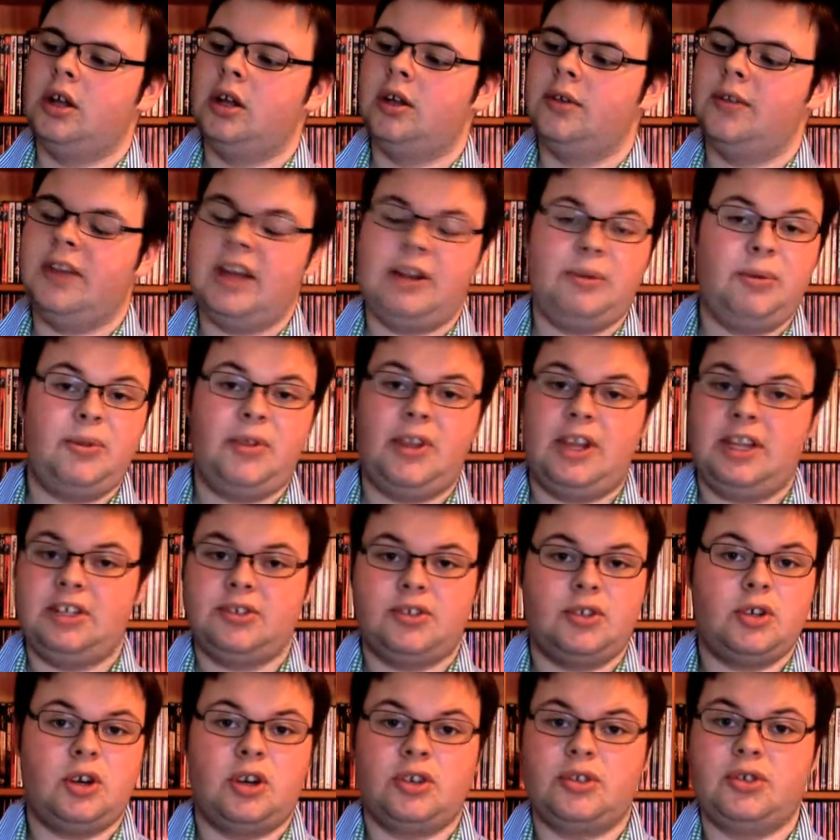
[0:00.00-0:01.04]
that thing
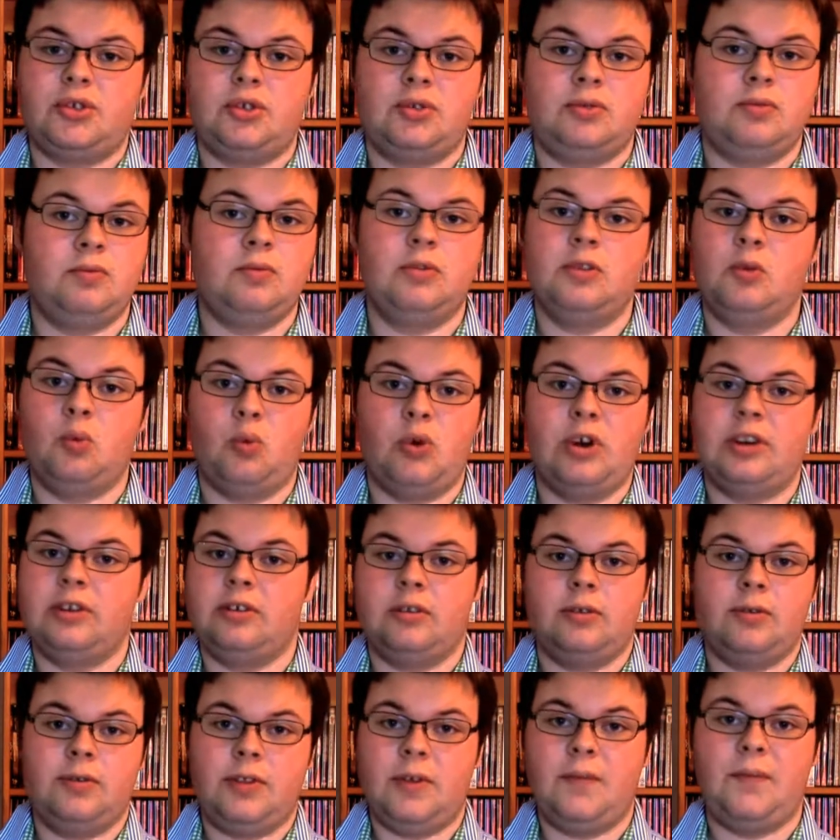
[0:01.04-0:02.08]
starts,
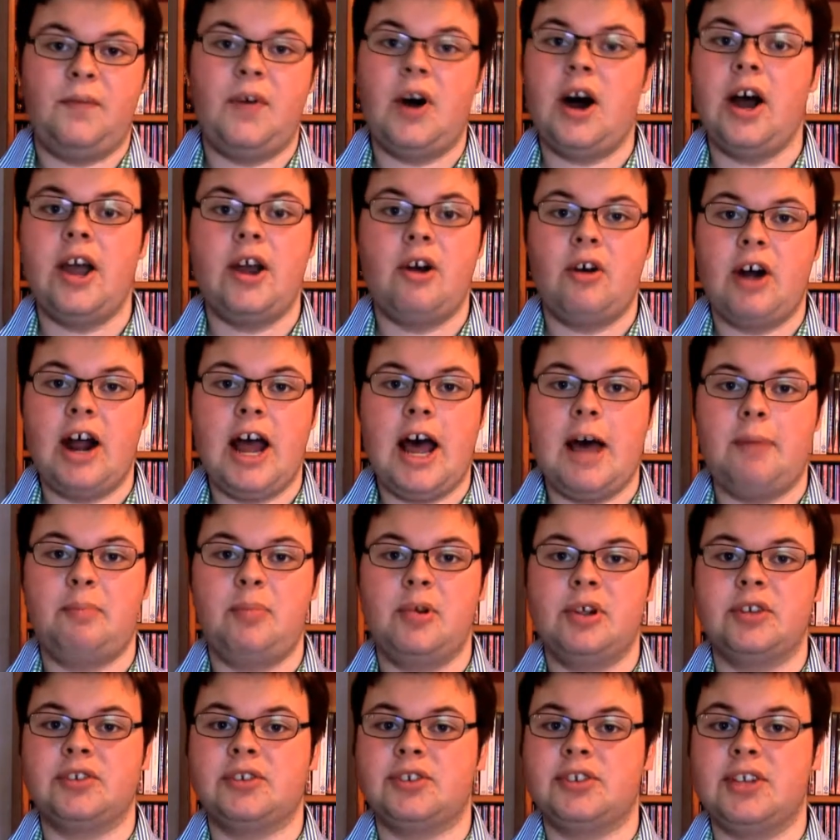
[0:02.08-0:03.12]
when the fire
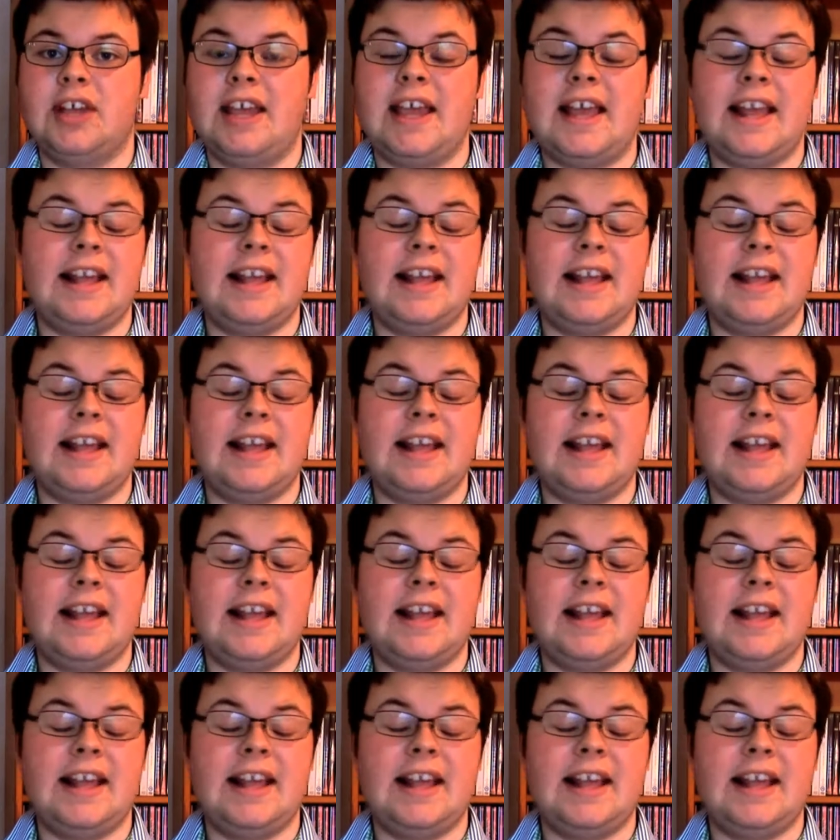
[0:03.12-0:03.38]
happens,